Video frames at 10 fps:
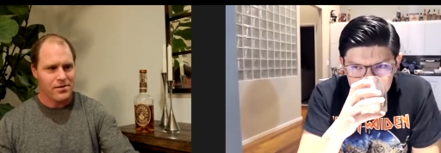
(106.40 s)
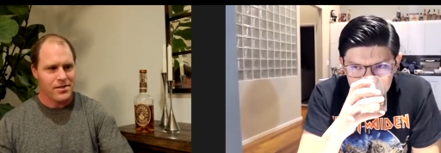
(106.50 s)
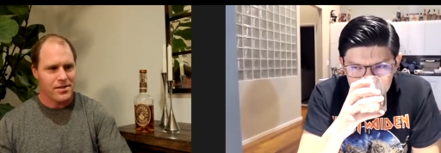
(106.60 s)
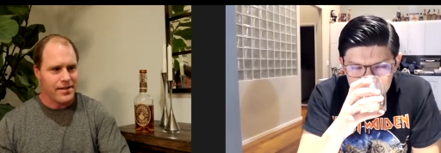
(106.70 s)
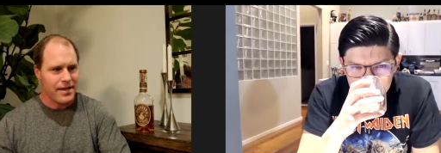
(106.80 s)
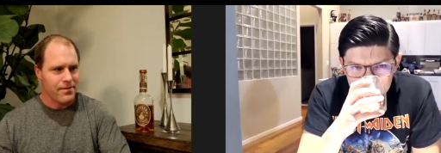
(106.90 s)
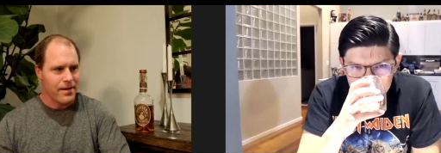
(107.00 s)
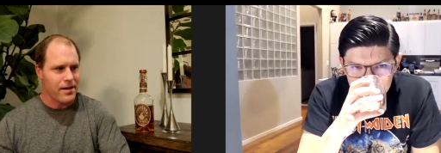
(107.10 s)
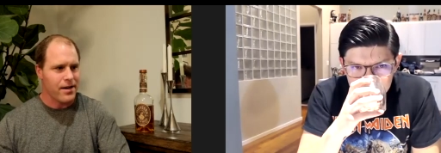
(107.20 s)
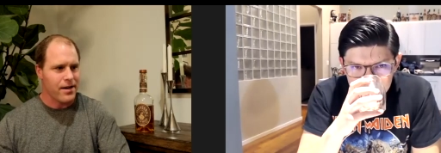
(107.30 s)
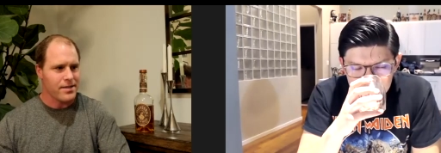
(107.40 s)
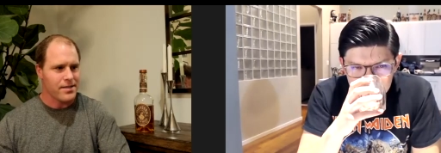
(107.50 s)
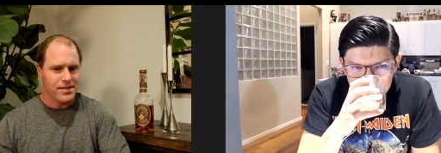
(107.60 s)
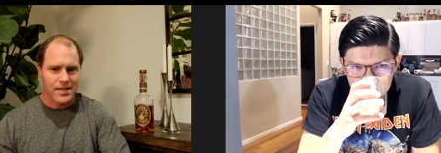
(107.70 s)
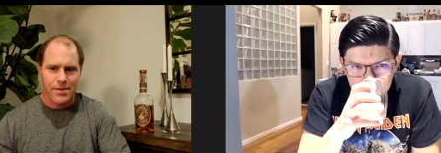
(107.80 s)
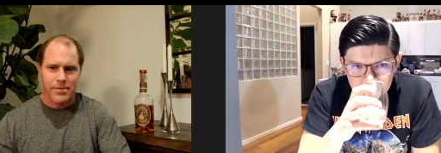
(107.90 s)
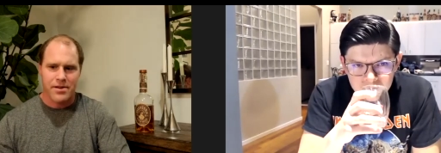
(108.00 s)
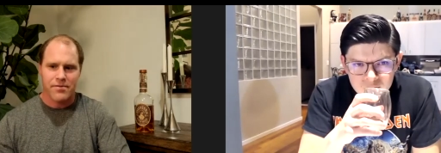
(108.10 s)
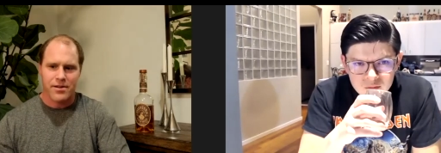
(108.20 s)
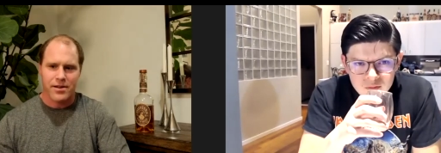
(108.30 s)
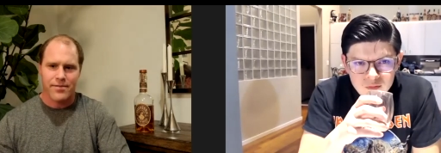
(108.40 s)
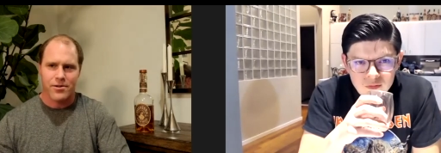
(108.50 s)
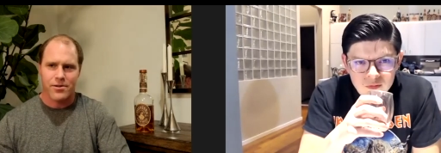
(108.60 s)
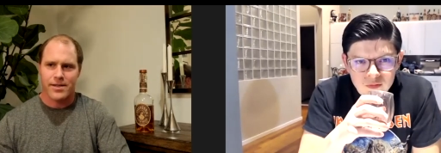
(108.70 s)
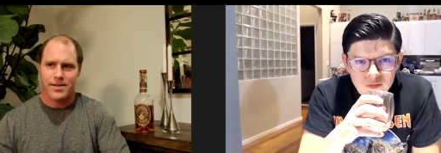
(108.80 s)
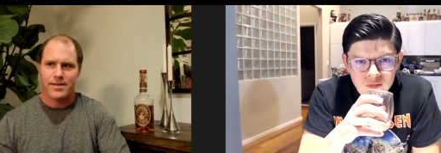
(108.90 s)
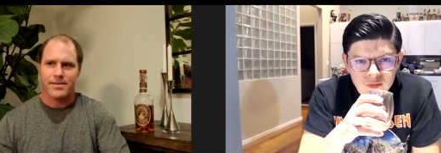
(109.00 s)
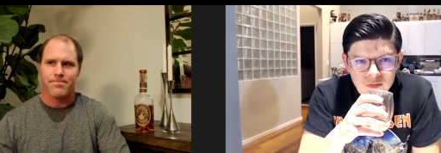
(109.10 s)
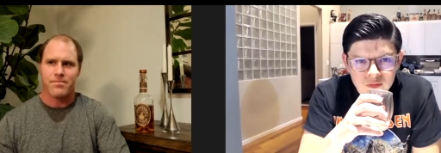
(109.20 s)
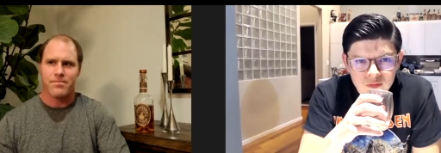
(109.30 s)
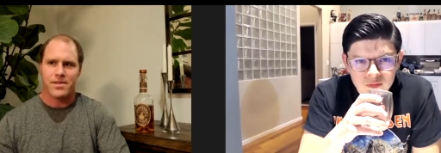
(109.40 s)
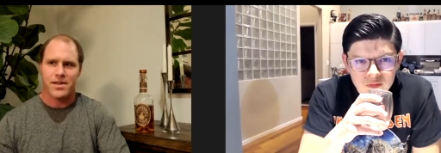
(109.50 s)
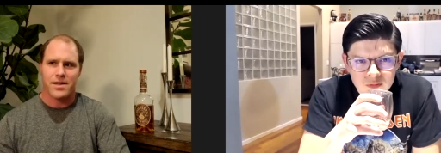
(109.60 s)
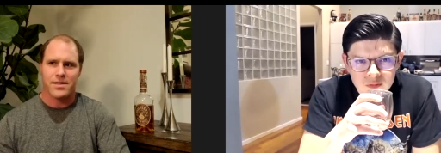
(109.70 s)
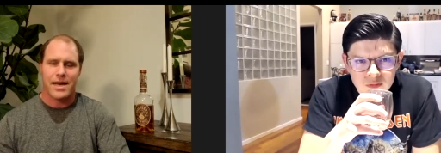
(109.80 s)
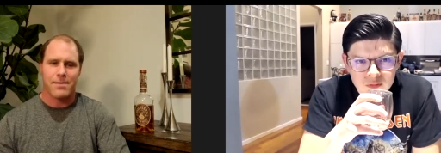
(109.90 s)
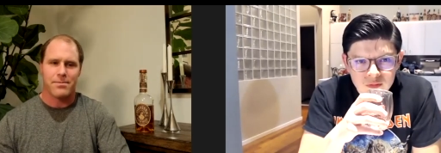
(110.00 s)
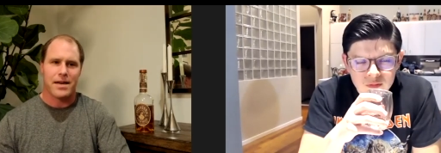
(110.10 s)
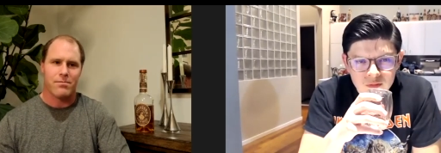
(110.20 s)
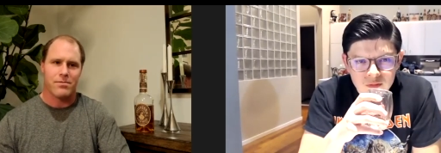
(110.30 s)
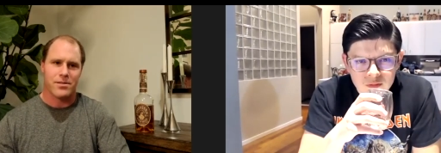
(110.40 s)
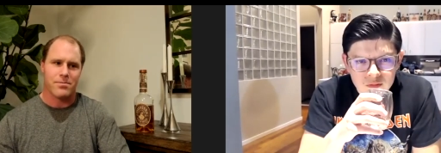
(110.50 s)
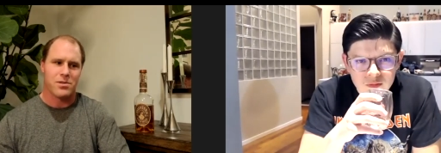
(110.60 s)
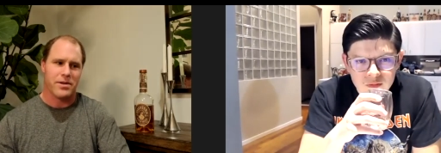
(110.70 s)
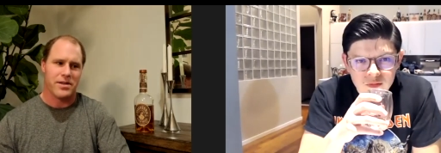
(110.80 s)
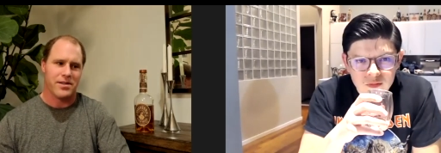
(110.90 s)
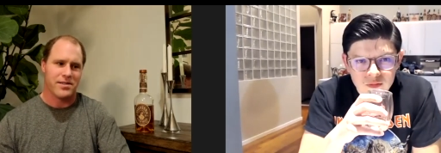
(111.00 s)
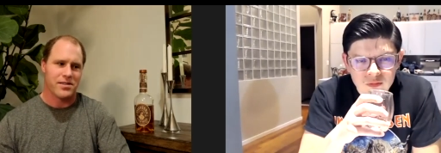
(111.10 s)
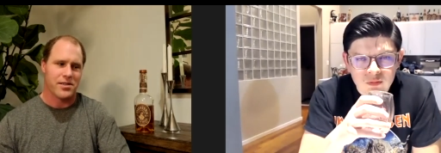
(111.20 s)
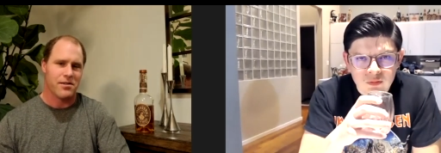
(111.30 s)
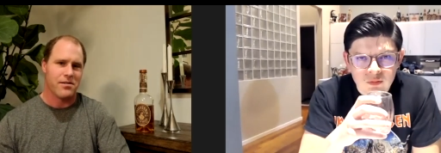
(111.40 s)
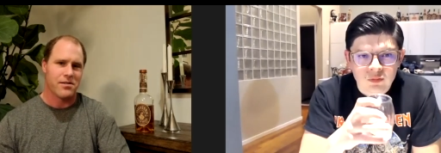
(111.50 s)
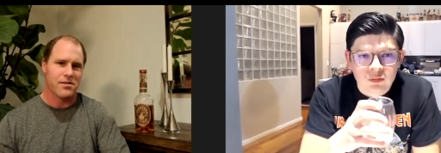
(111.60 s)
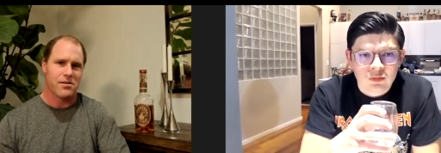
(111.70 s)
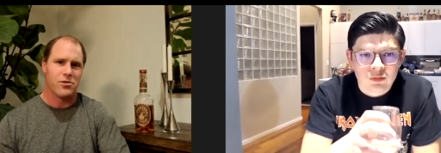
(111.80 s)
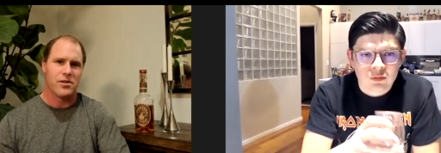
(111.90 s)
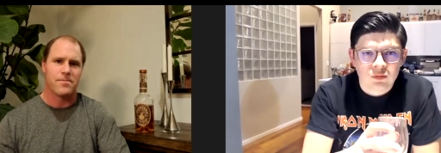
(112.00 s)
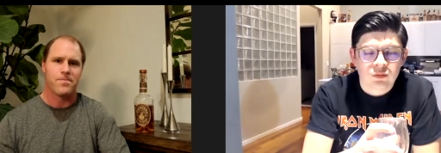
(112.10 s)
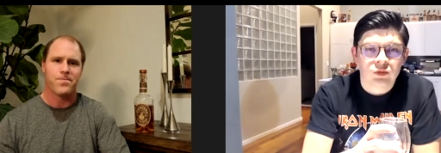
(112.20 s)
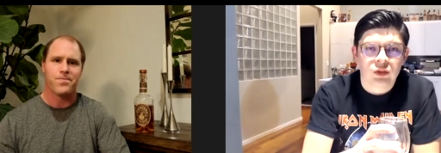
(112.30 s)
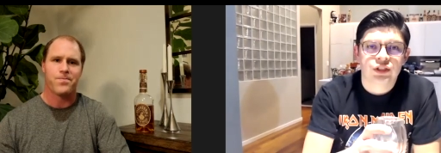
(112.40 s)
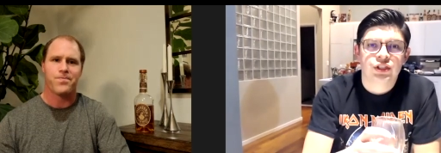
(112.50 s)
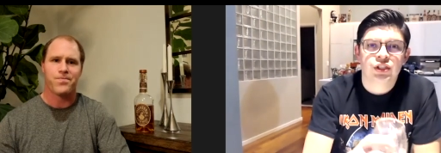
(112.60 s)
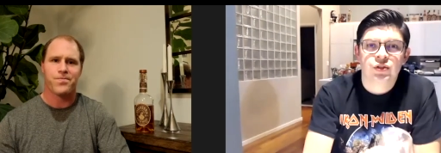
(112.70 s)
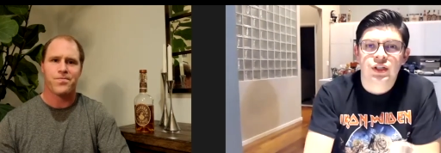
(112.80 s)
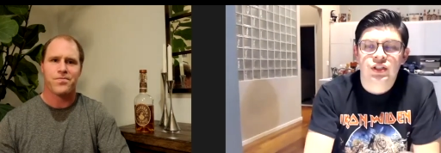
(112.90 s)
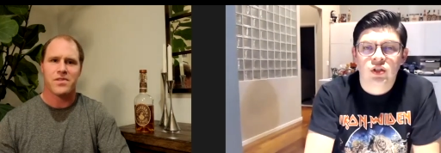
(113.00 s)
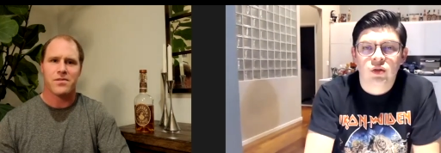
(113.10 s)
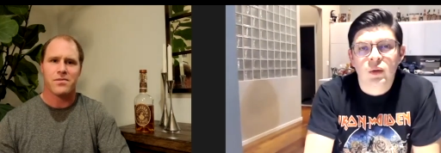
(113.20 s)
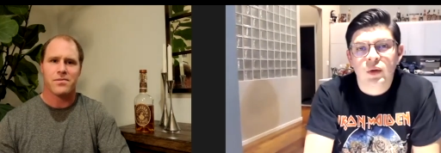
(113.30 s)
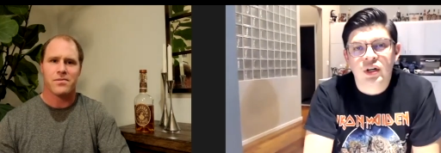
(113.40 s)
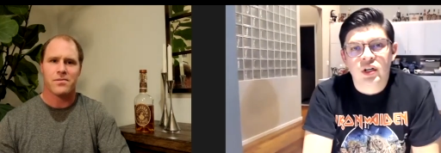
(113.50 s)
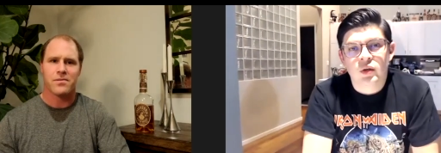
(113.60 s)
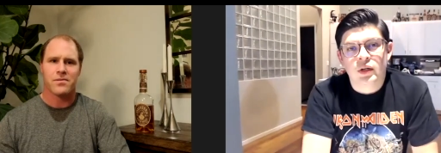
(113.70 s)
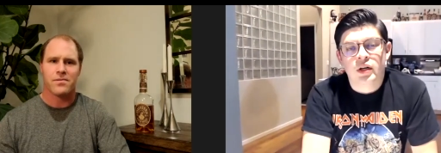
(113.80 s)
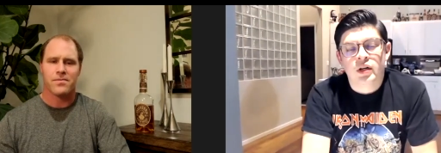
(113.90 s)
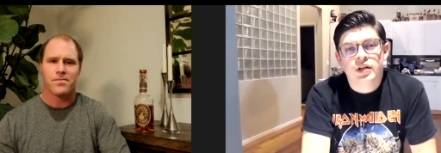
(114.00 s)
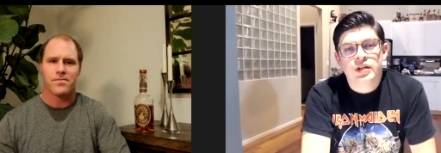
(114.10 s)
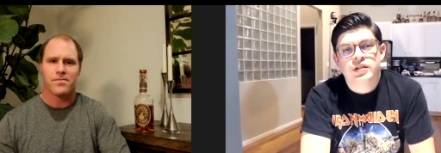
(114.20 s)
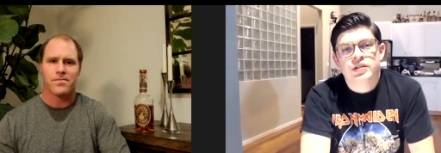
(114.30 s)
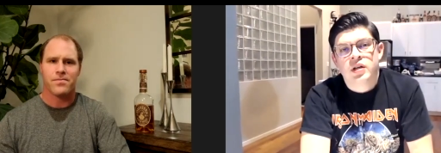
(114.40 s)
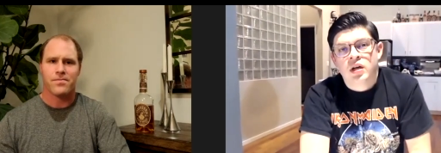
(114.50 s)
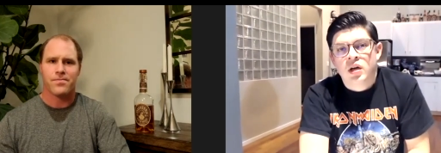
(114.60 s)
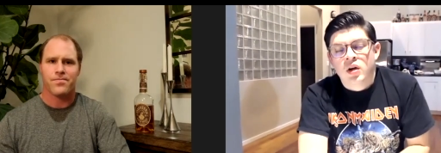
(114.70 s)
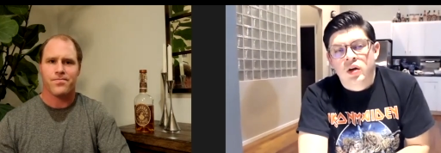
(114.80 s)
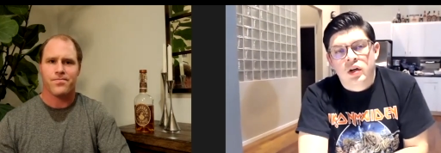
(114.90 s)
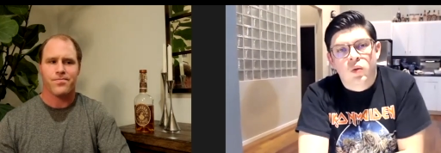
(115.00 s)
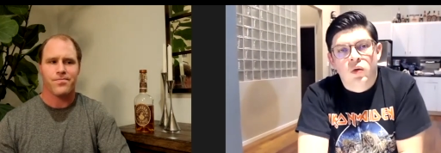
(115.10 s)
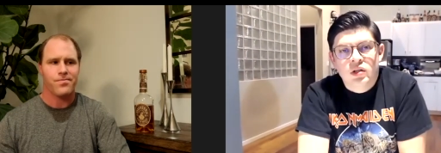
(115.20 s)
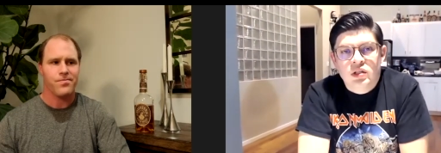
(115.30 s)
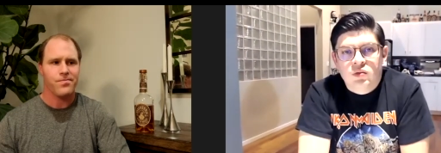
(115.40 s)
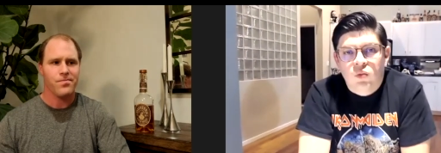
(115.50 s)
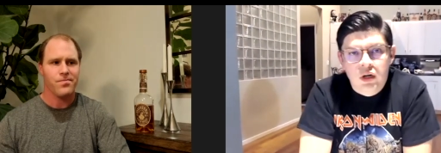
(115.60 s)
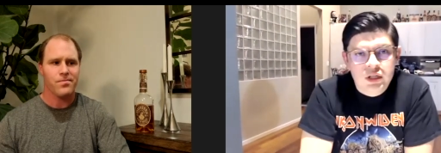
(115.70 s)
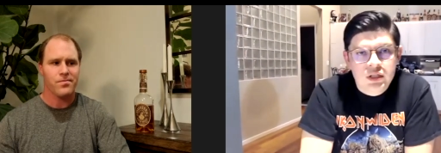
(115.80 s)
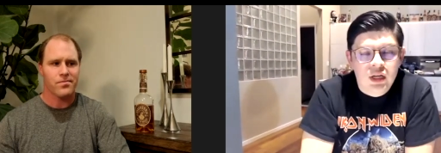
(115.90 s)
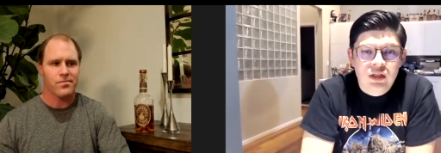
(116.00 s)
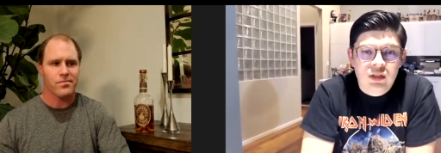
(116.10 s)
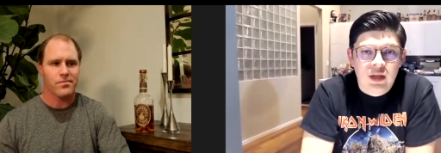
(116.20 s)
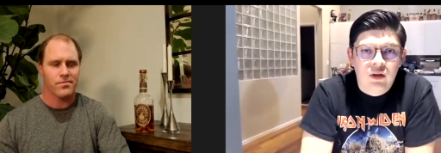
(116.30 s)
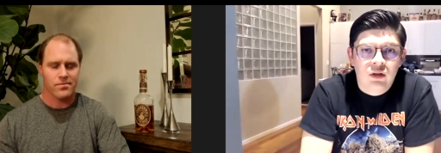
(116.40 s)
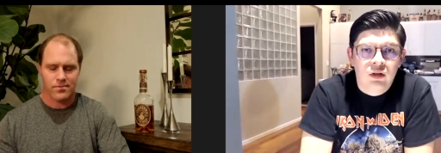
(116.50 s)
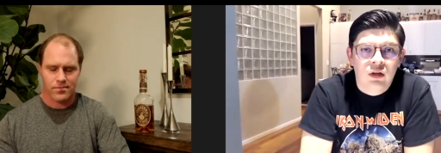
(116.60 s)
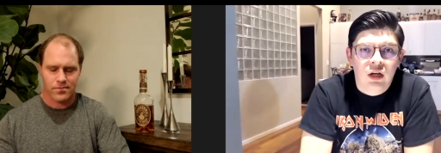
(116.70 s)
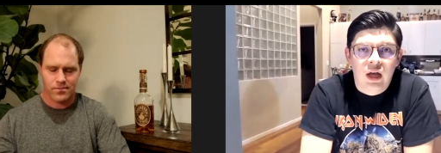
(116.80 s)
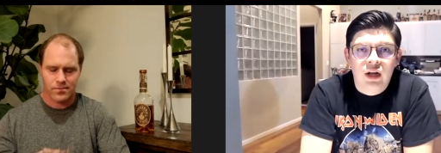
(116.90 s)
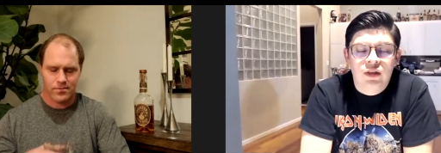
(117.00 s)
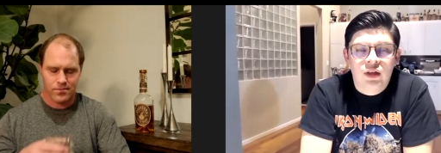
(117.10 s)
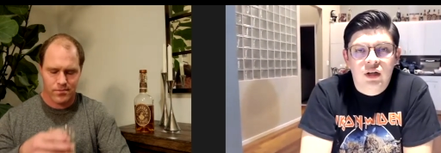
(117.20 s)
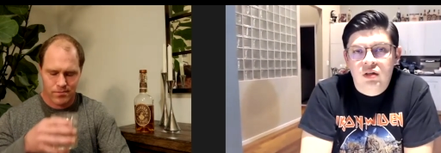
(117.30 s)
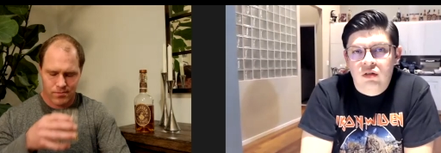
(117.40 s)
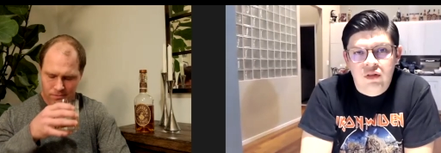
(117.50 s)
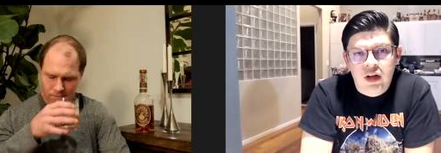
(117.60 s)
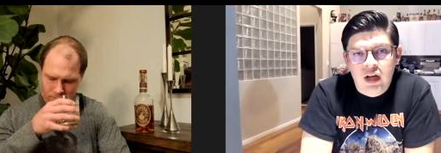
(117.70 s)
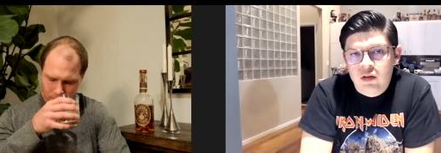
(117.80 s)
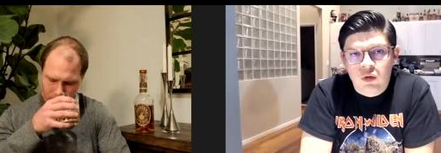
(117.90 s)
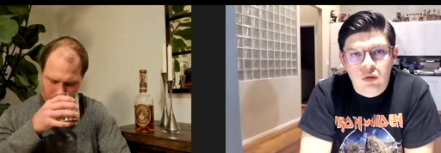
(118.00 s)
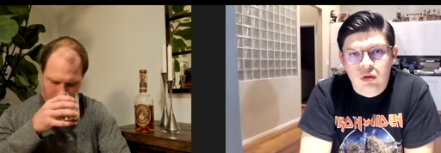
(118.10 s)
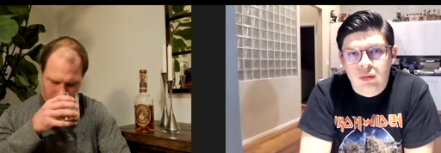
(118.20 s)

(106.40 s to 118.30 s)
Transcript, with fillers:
Speaker 1: into that red hot cinnamony flavor and then kind of taps out with some sweetness. It's good. It's a good drink.
Speaker 2: It's a good drink. So the way we're gonna do it here is one to one to ten scale. Anything under five we wouldn't